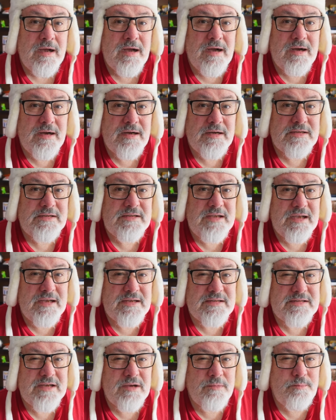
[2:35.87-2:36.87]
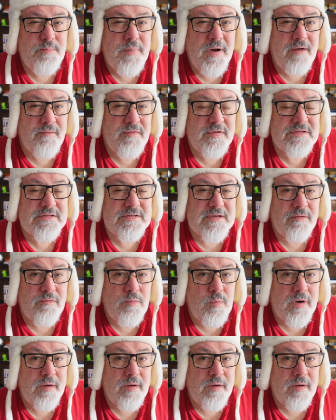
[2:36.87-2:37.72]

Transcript: Uh, yeah, so Pufnstuf.